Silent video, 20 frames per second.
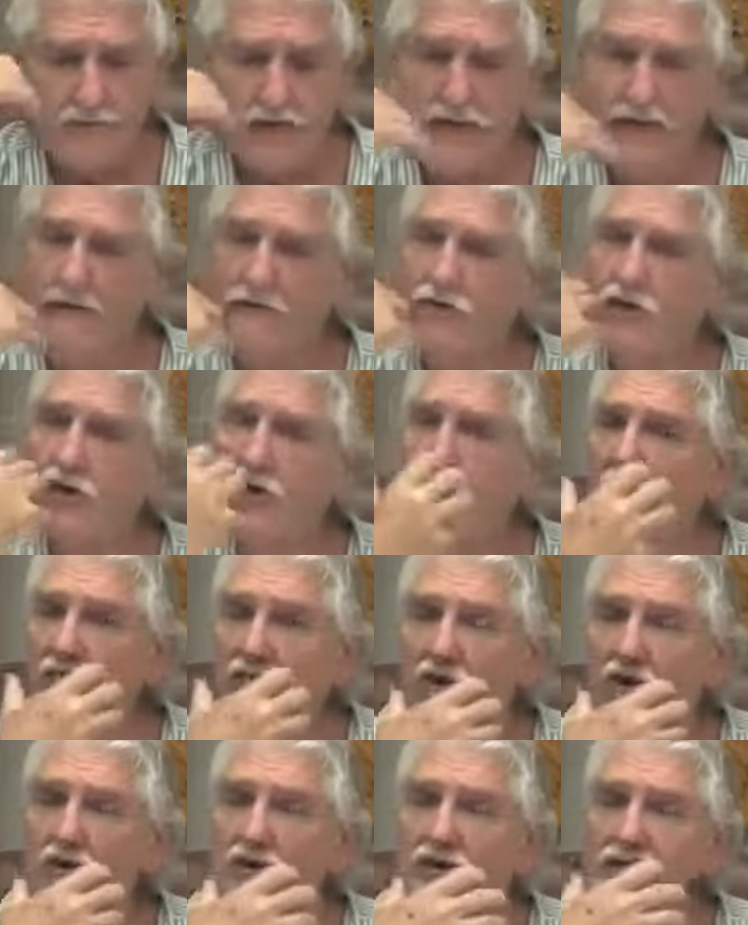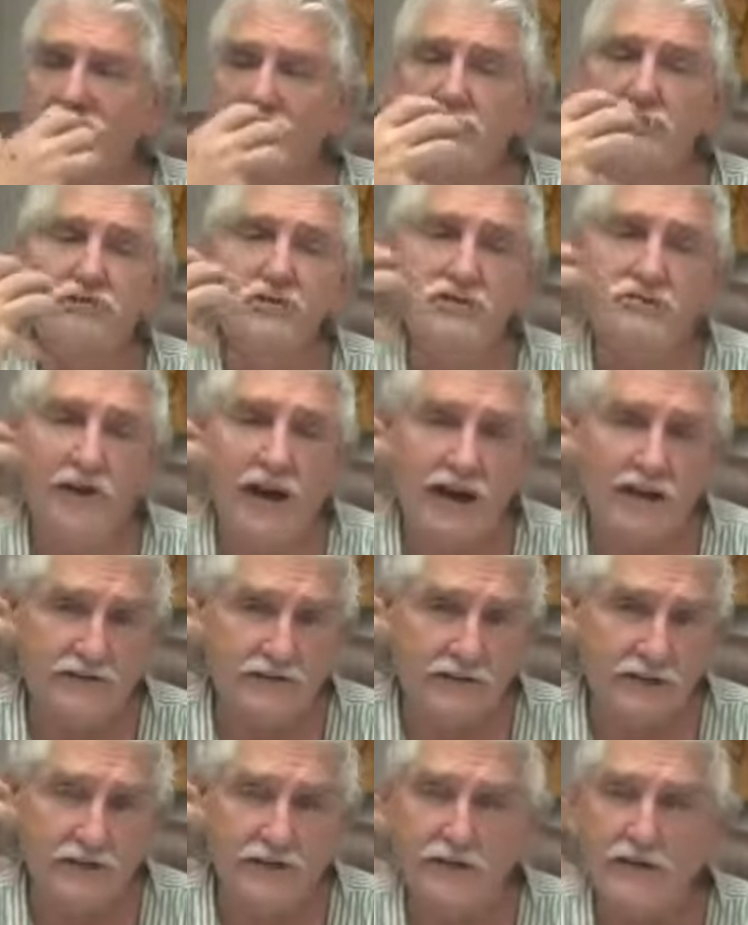And if you're if you're citrus
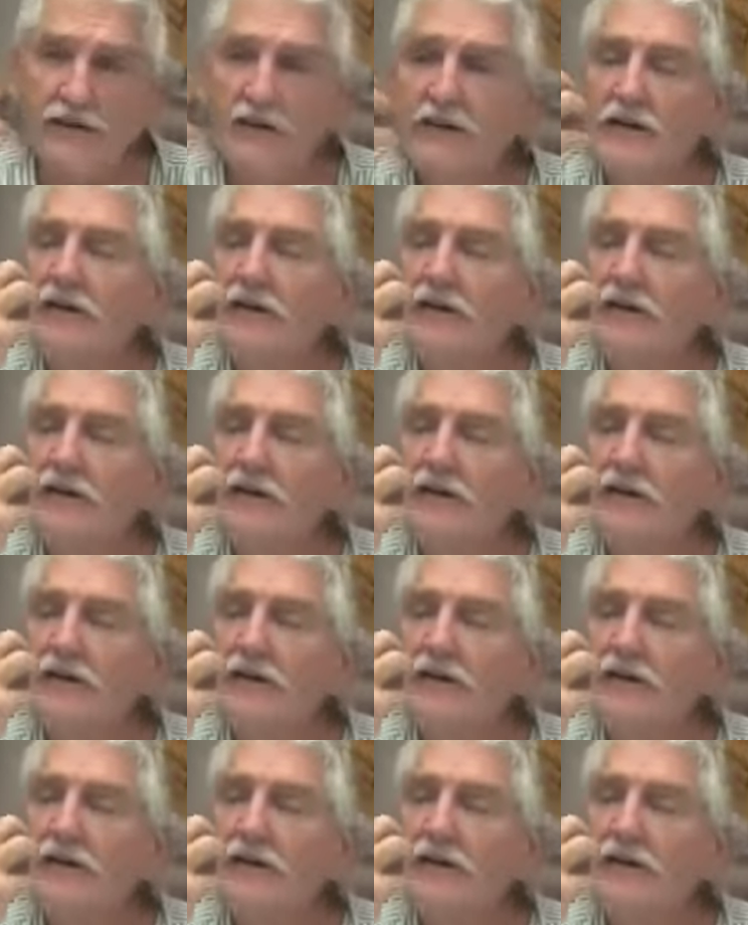fasting,